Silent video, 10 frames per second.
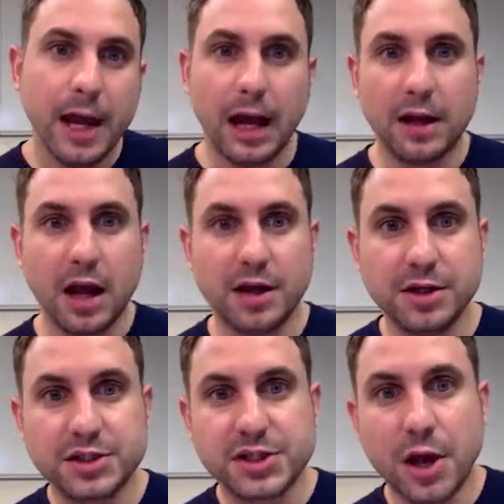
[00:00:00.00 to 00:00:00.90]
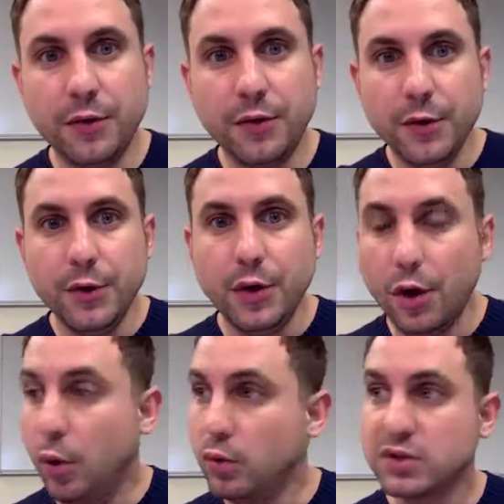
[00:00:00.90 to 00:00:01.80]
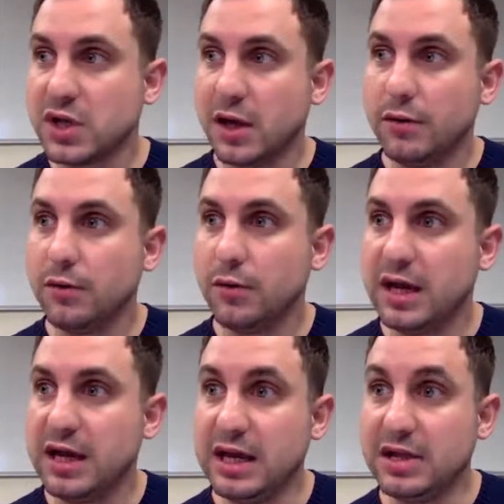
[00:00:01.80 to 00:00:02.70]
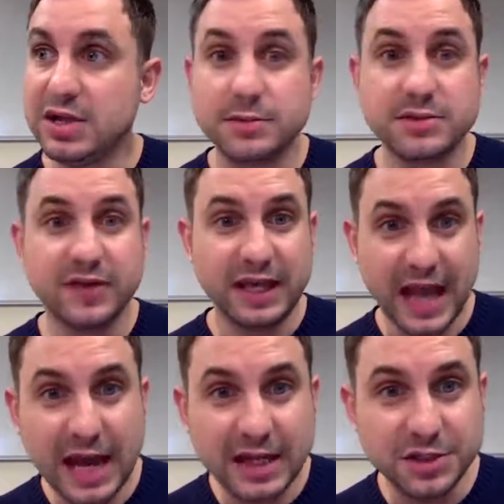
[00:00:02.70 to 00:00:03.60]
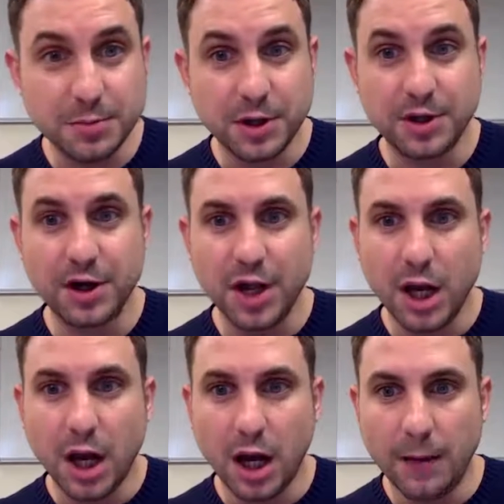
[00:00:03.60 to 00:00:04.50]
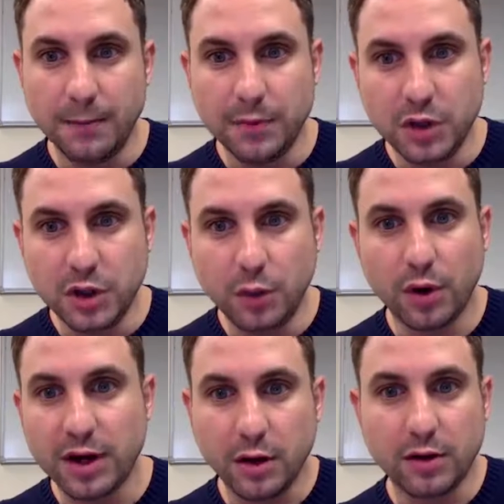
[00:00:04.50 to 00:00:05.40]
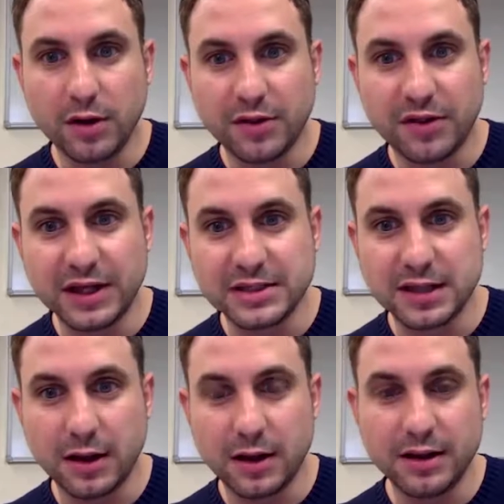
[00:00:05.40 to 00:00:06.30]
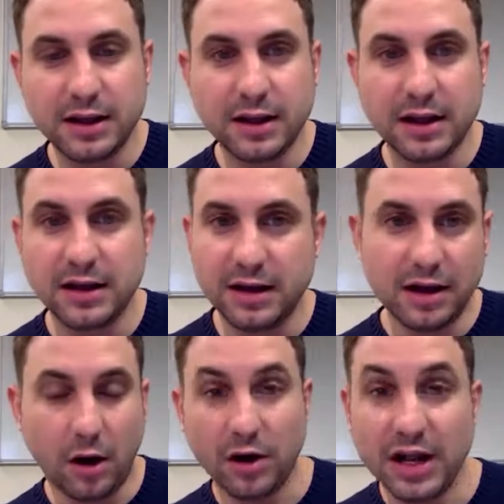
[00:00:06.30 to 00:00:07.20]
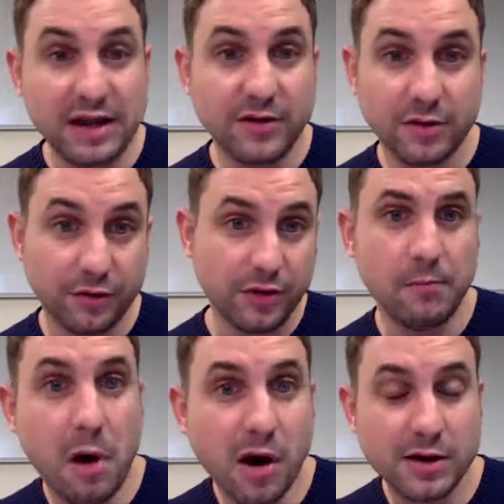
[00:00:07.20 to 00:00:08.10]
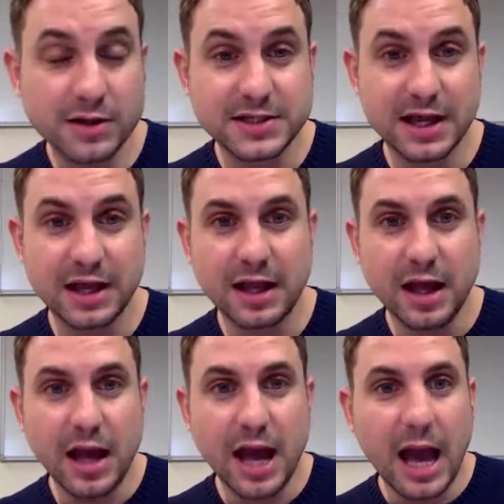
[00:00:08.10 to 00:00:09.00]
And and so also in terms of engagement um, you want to look at things like it, even for your marketing